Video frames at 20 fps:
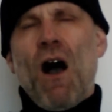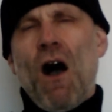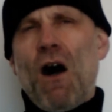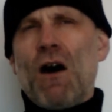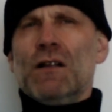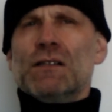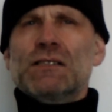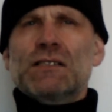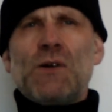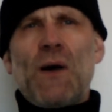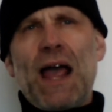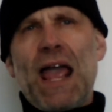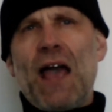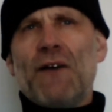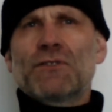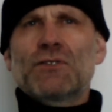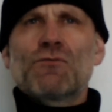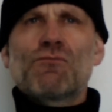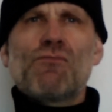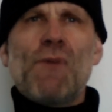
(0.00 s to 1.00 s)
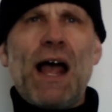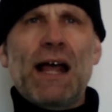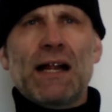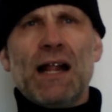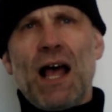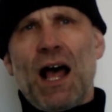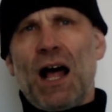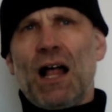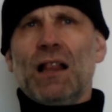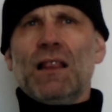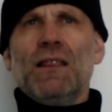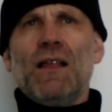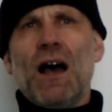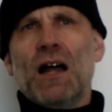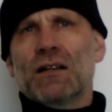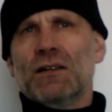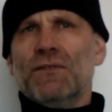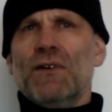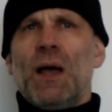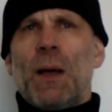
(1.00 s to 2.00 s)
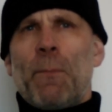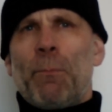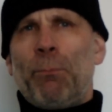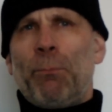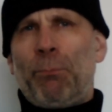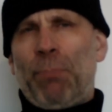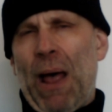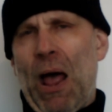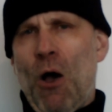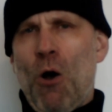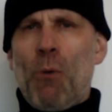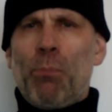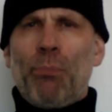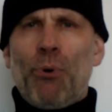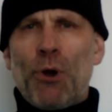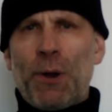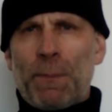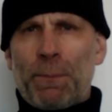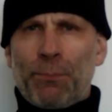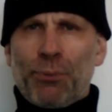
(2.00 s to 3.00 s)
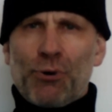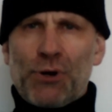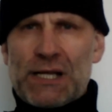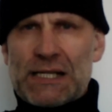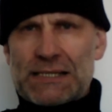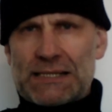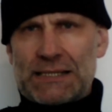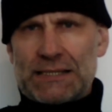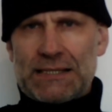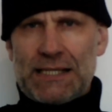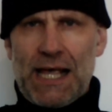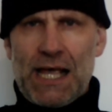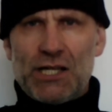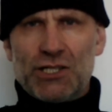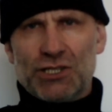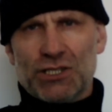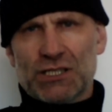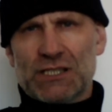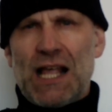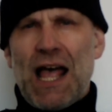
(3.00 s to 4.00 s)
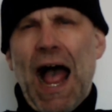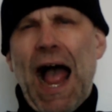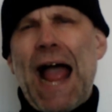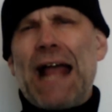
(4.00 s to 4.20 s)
Also, I have to write a lot of PowerPoint presentations.